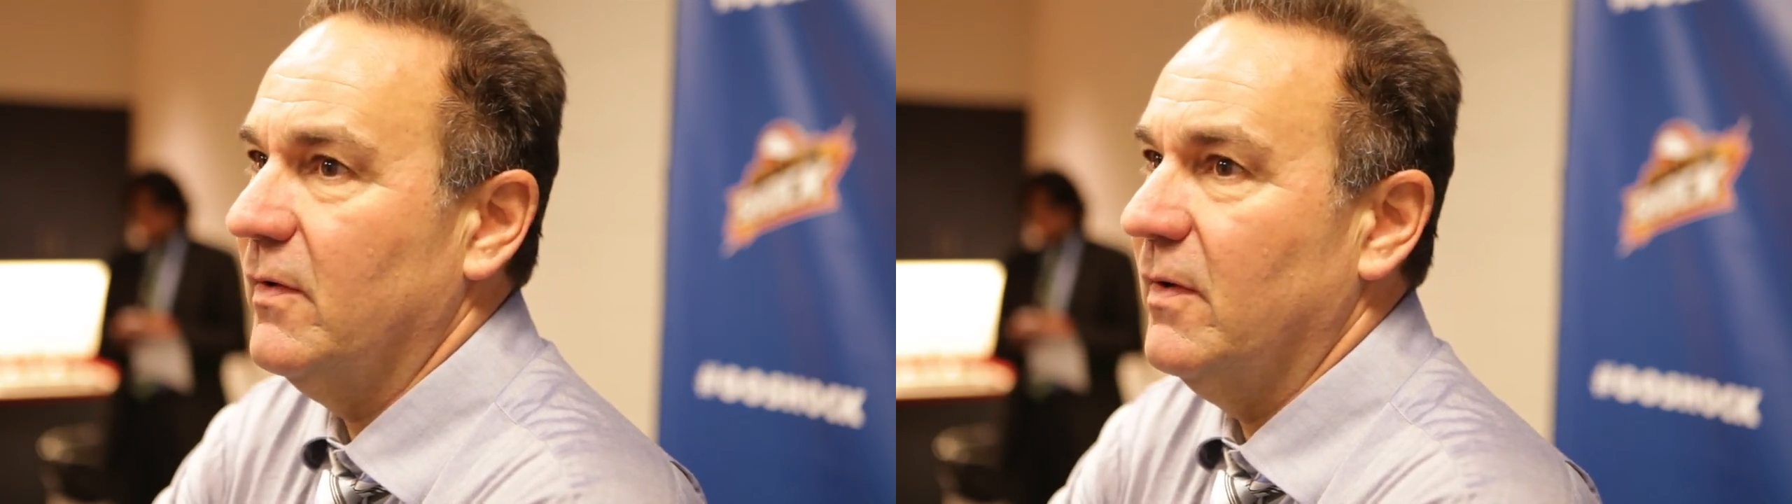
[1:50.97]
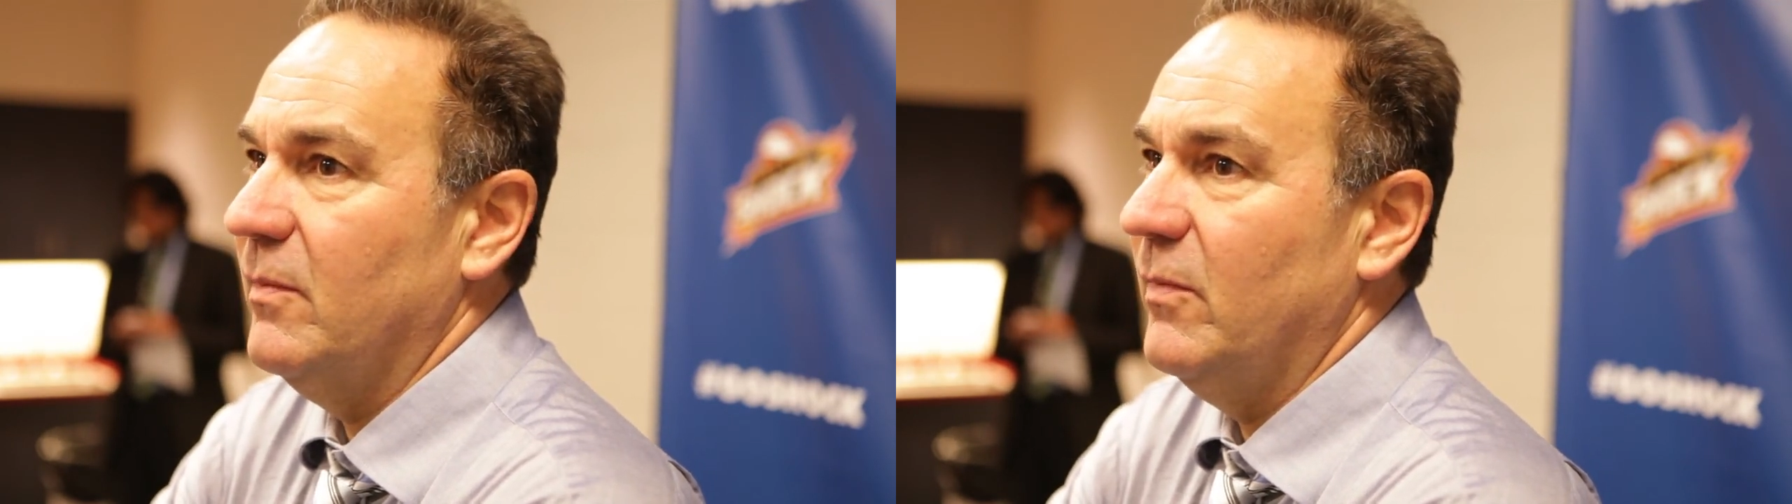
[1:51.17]

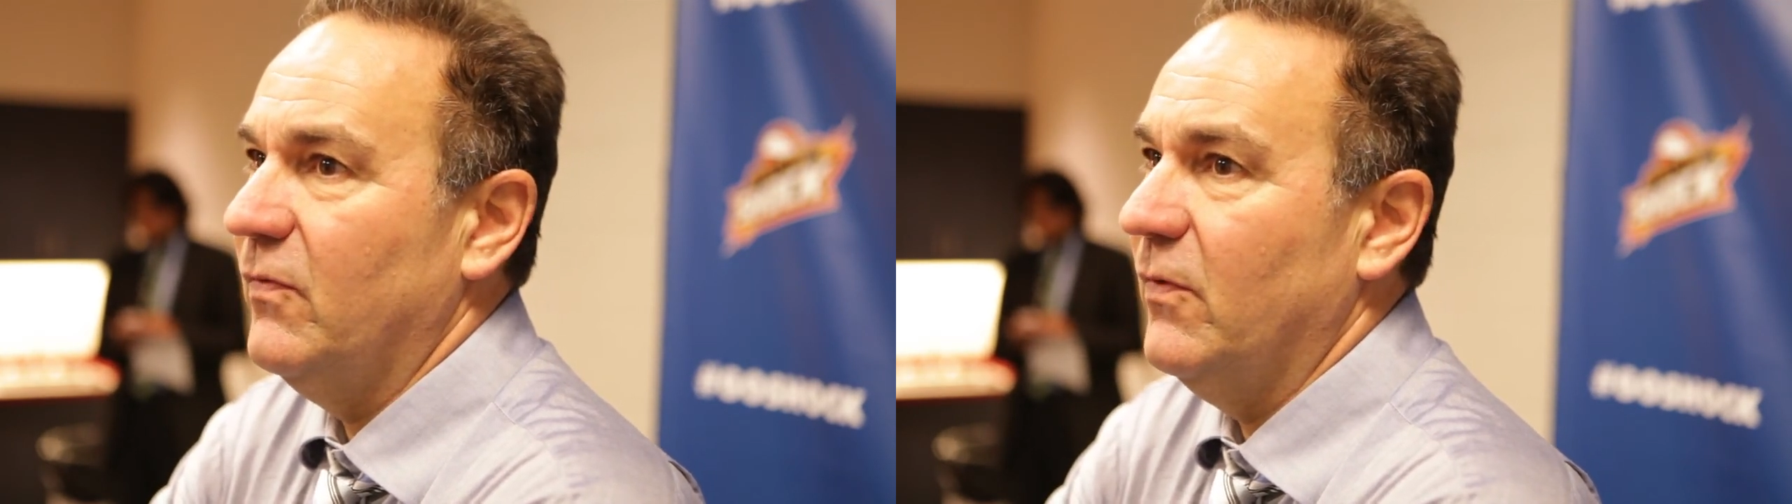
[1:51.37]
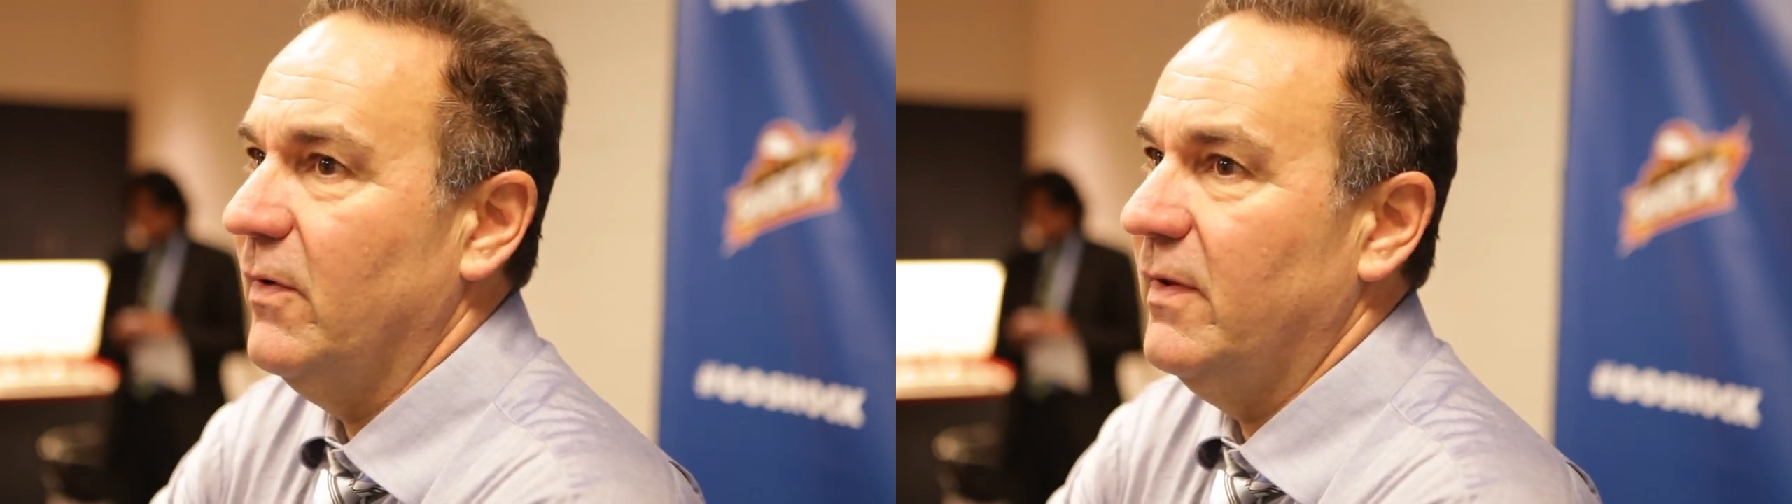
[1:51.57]

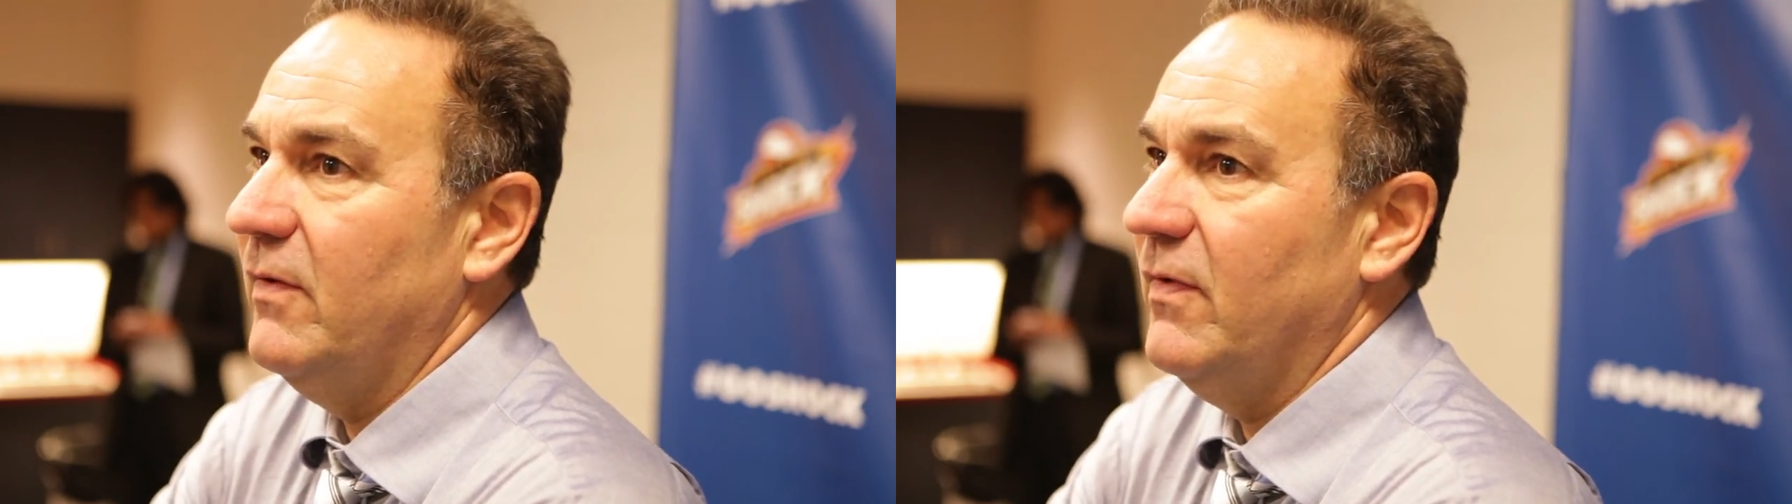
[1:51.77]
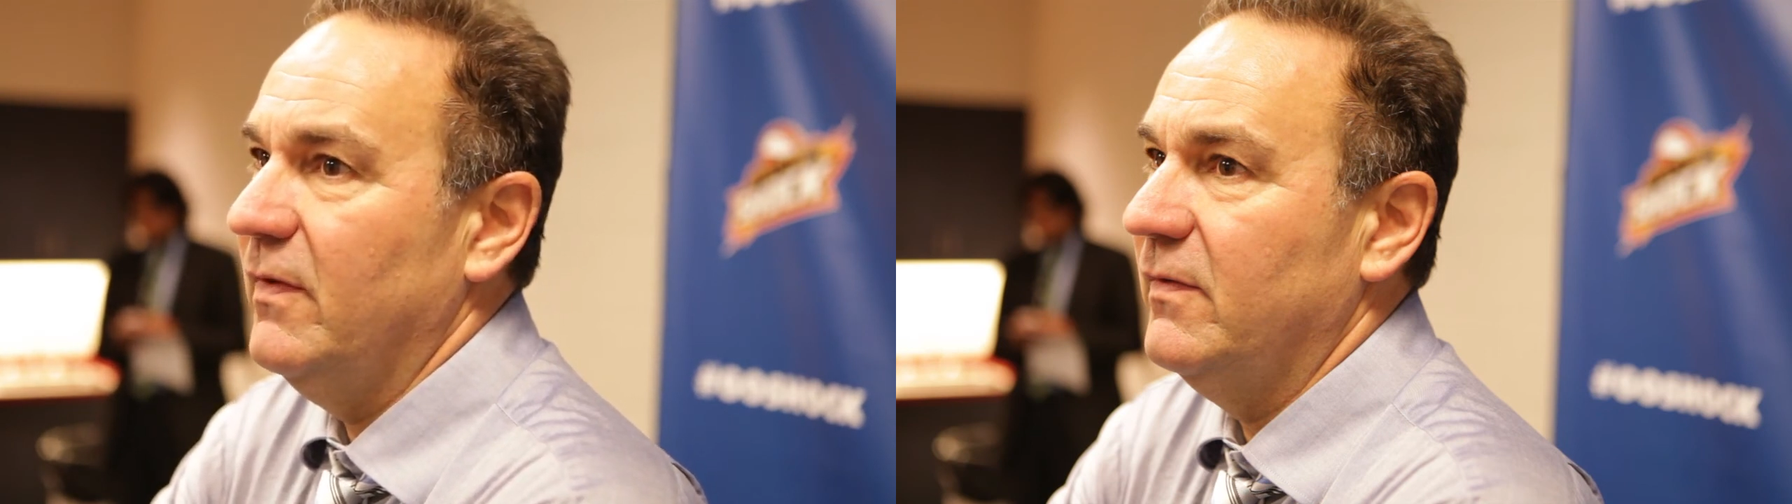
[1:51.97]
before
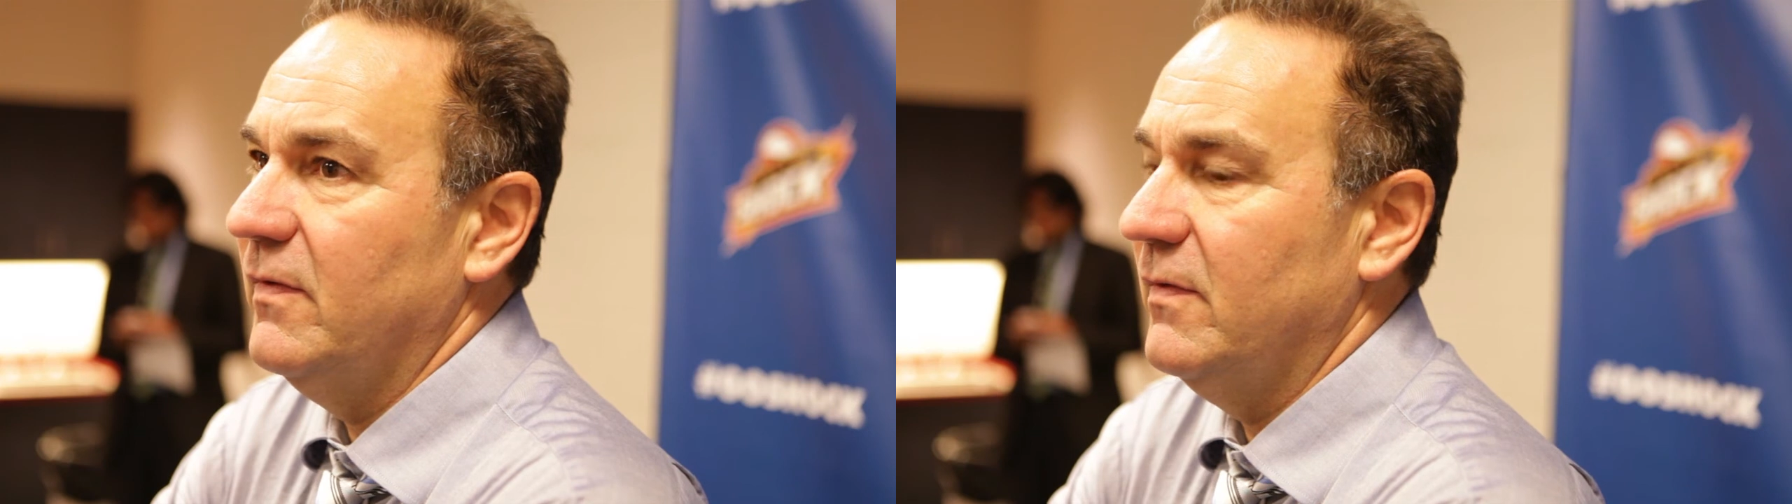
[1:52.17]
defense